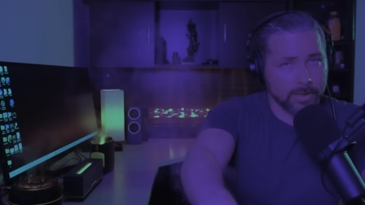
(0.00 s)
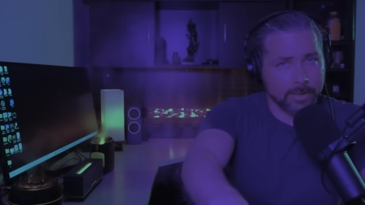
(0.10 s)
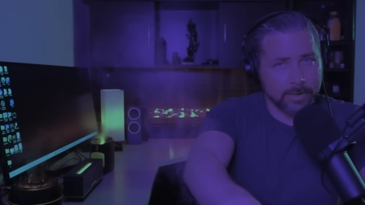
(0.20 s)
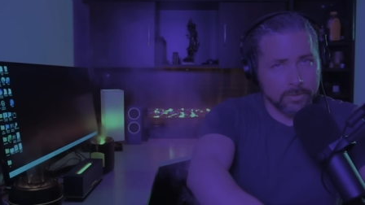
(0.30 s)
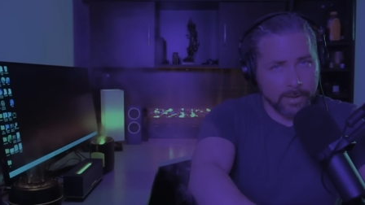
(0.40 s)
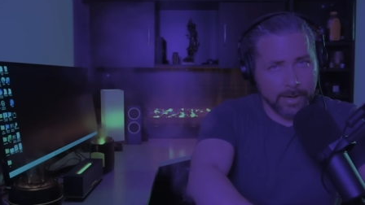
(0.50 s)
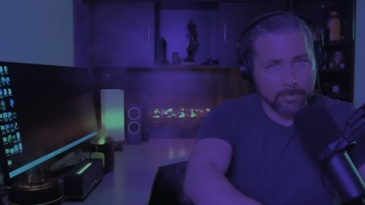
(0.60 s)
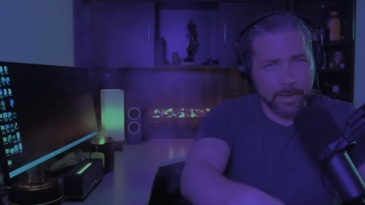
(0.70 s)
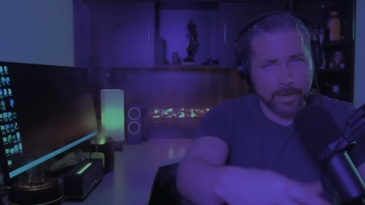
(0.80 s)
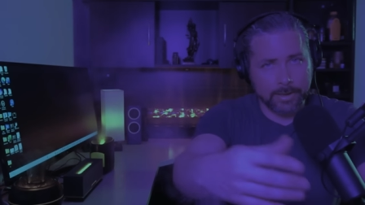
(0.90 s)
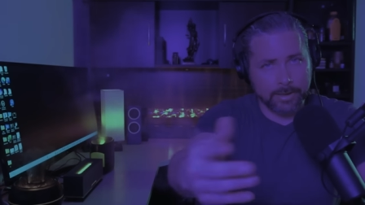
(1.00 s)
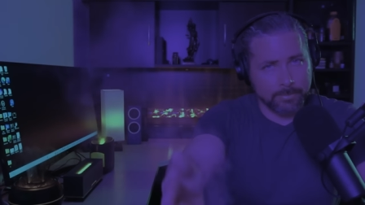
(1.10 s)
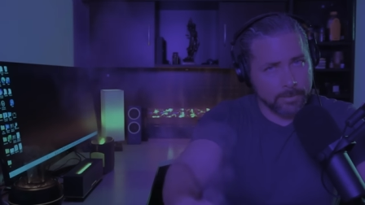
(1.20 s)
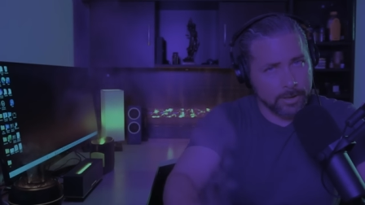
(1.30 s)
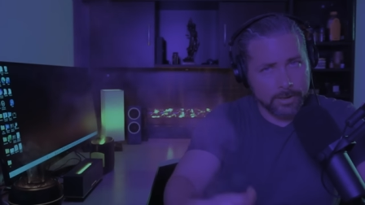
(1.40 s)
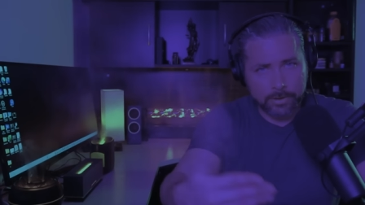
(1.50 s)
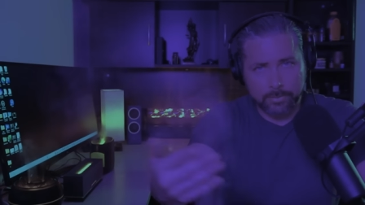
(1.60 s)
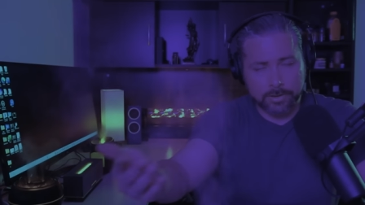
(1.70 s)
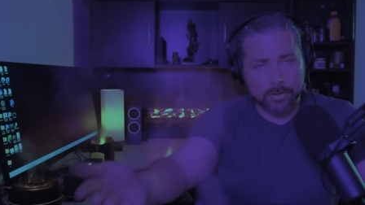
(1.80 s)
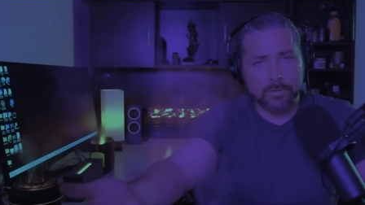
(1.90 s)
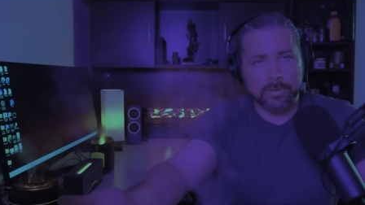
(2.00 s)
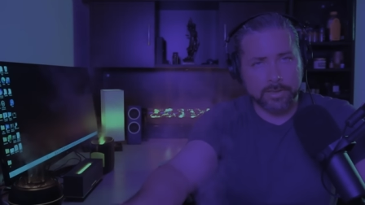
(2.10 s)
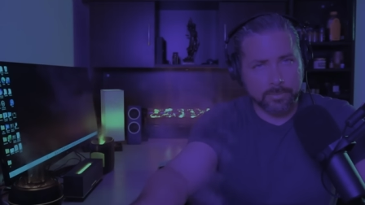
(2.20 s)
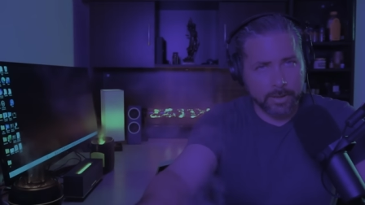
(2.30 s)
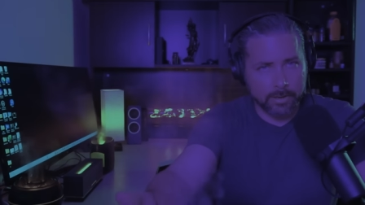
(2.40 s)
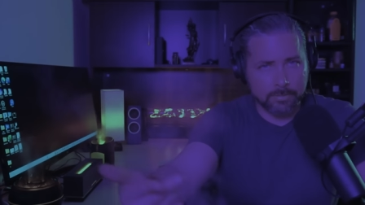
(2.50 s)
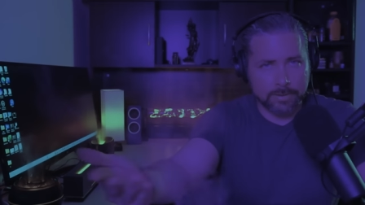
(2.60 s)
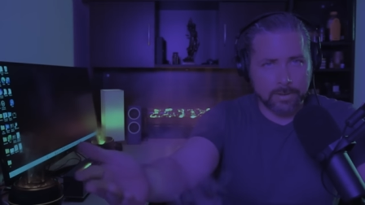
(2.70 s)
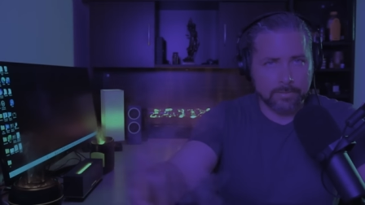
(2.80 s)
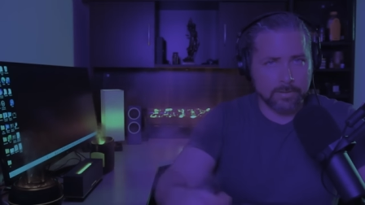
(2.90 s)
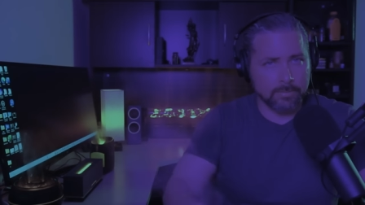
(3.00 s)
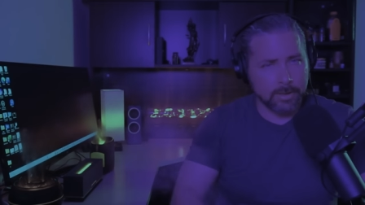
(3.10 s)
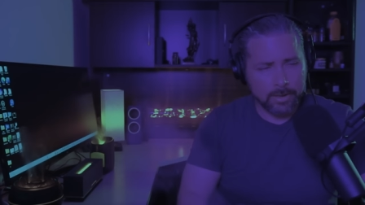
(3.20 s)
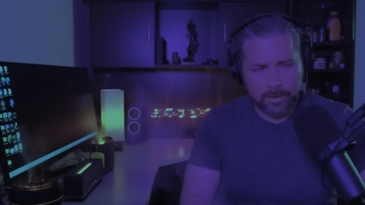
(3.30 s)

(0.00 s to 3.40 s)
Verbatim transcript: And they could do that by doing certain things to better themselves.